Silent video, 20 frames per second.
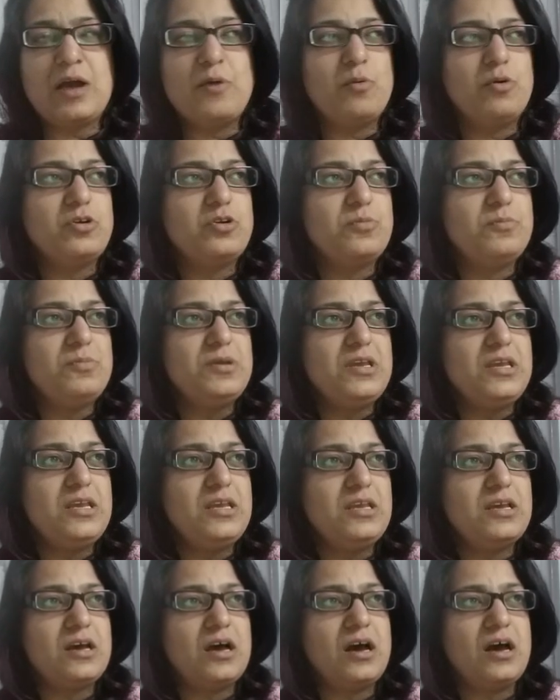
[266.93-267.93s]
want to
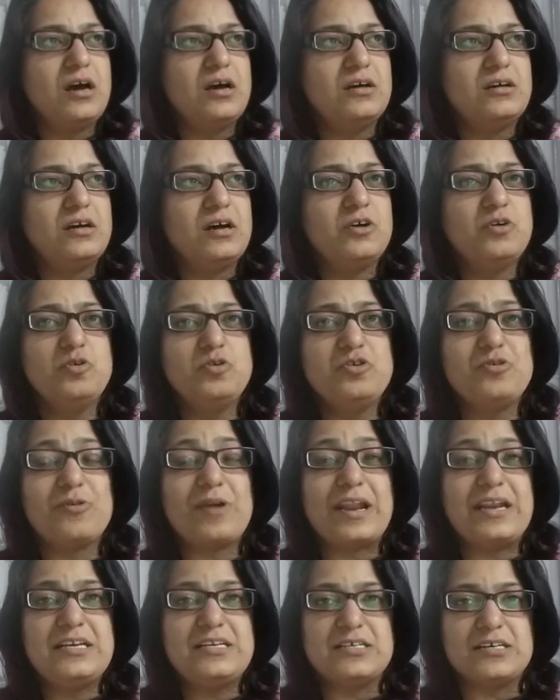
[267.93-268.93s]
be a good
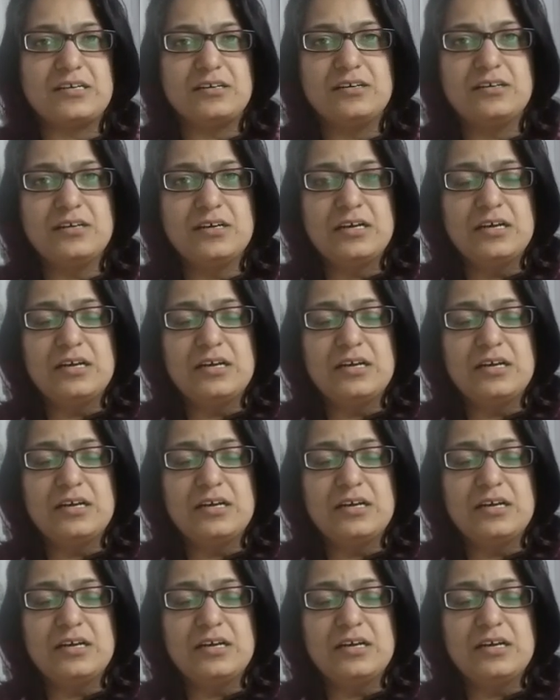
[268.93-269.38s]
writer.